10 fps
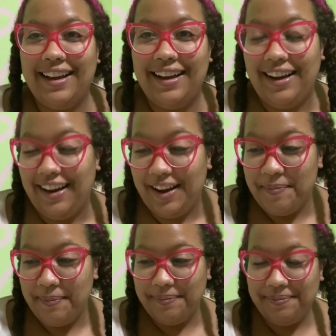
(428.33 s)

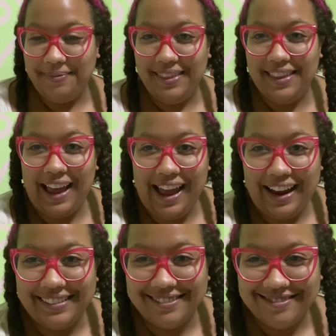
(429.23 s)

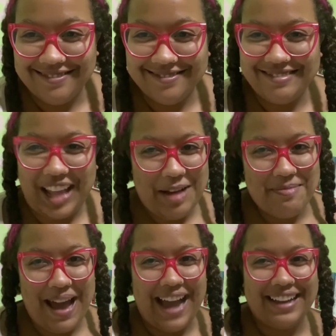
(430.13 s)
Hi, I'm
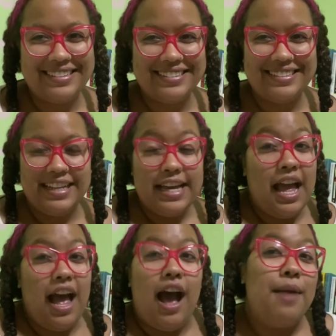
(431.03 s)
back.
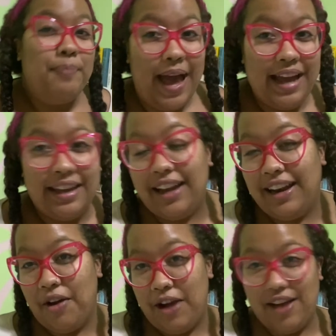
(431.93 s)
I'm back and
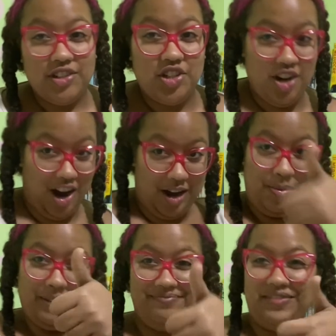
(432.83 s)
now I have a
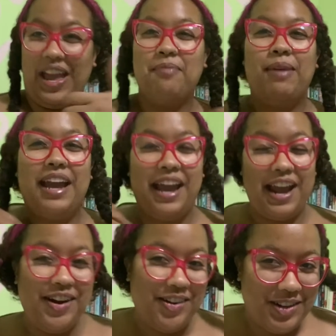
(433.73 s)
job and my
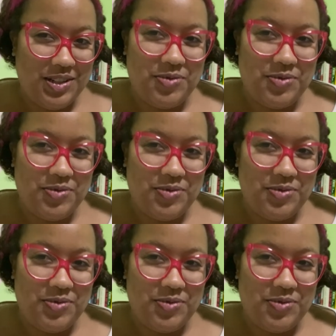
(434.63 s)
hair is